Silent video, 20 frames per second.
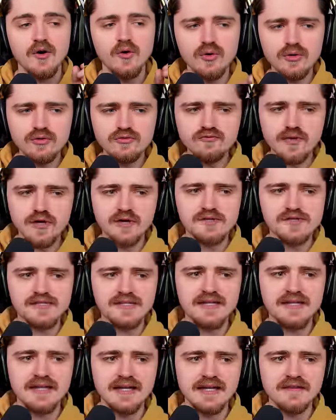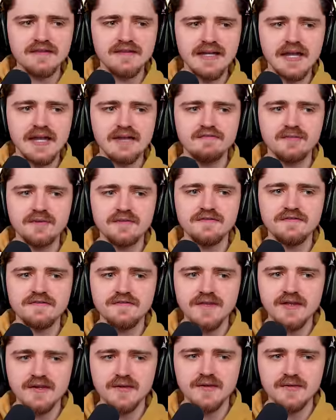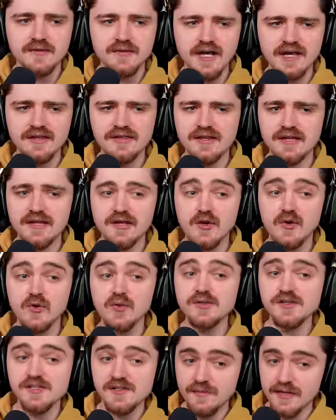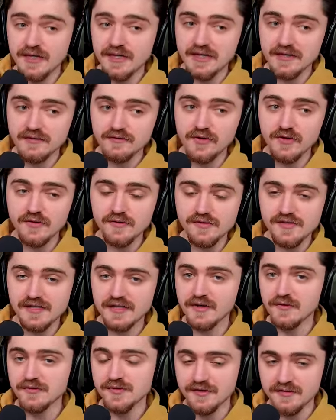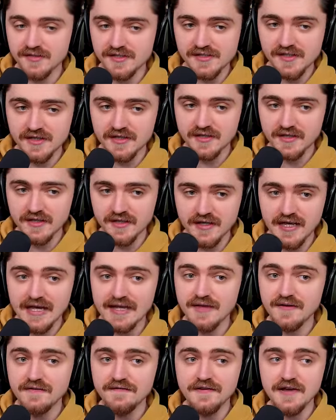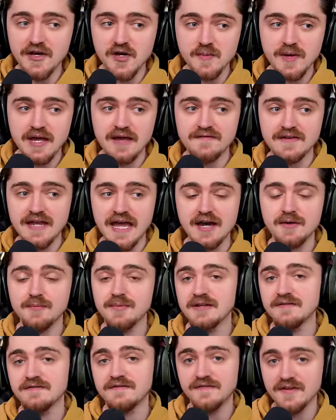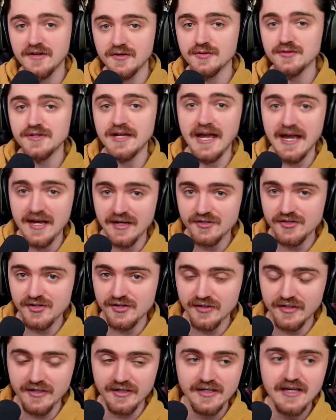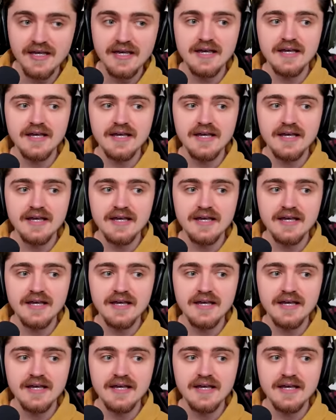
all roles in Atlanta have been filled. I think all speaking roles, he goes on to say here, in the film have now been filled, actually.